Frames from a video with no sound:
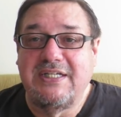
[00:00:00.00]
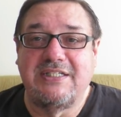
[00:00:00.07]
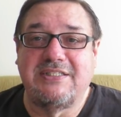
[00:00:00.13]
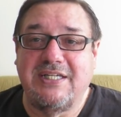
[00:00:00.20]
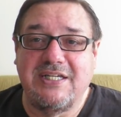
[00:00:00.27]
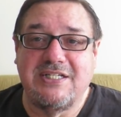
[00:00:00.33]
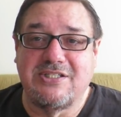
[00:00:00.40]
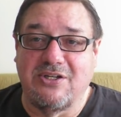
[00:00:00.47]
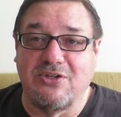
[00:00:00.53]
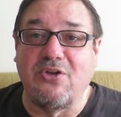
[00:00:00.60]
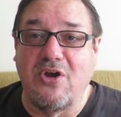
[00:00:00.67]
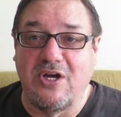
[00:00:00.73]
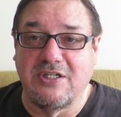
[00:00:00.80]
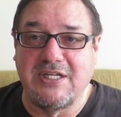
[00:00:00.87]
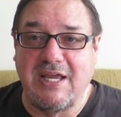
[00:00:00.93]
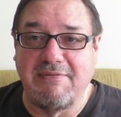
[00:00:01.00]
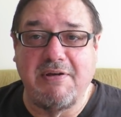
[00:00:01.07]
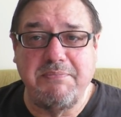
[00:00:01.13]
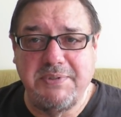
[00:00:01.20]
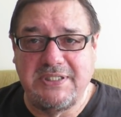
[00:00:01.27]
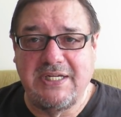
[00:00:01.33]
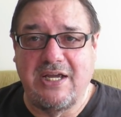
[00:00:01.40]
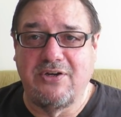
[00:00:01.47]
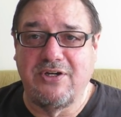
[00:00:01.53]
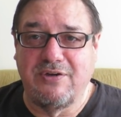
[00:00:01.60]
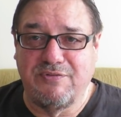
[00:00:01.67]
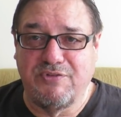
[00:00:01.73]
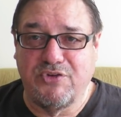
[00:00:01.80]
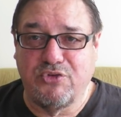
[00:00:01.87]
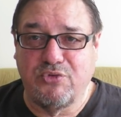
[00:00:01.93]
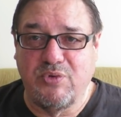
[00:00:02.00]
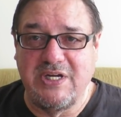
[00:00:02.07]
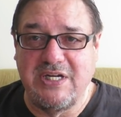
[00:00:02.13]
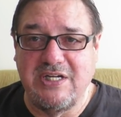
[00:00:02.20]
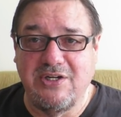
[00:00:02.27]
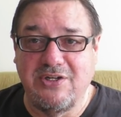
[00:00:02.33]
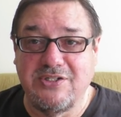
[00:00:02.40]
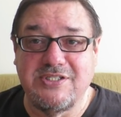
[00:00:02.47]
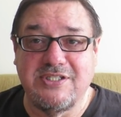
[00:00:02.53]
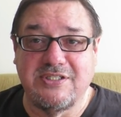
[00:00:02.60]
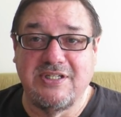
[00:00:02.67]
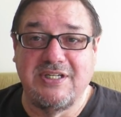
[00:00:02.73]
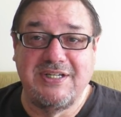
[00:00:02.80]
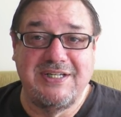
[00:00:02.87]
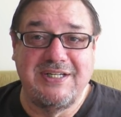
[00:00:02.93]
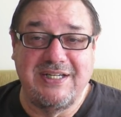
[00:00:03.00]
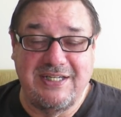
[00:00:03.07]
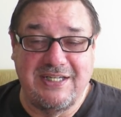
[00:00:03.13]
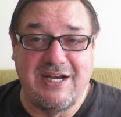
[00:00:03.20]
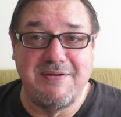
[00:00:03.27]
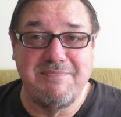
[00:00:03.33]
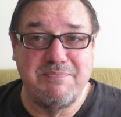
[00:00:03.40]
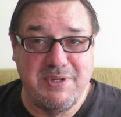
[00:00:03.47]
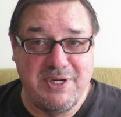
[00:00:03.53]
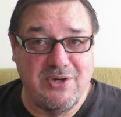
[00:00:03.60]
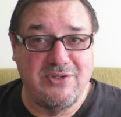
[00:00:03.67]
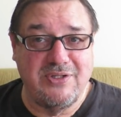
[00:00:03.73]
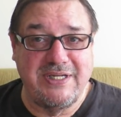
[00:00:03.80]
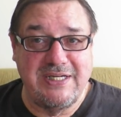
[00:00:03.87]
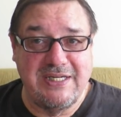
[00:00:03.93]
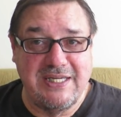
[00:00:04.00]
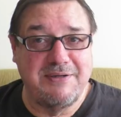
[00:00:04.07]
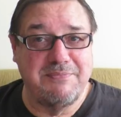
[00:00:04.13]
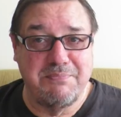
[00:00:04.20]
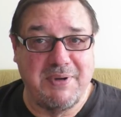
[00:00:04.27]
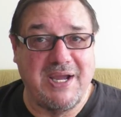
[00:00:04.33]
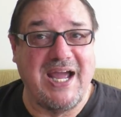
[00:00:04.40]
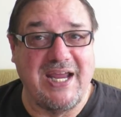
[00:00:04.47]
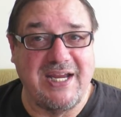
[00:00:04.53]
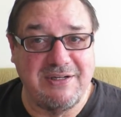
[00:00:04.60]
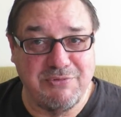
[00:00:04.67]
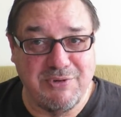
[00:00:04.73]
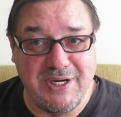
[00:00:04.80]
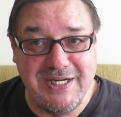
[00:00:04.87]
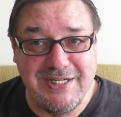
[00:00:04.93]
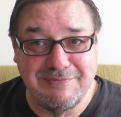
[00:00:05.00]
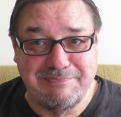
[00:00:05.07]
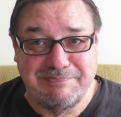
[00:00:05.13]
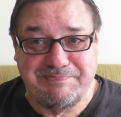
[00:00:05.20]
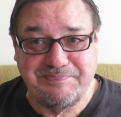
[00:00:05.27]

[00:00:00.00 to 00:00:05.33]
It takes a long time. I've been down here for 3 years and I'm barely getting by, right?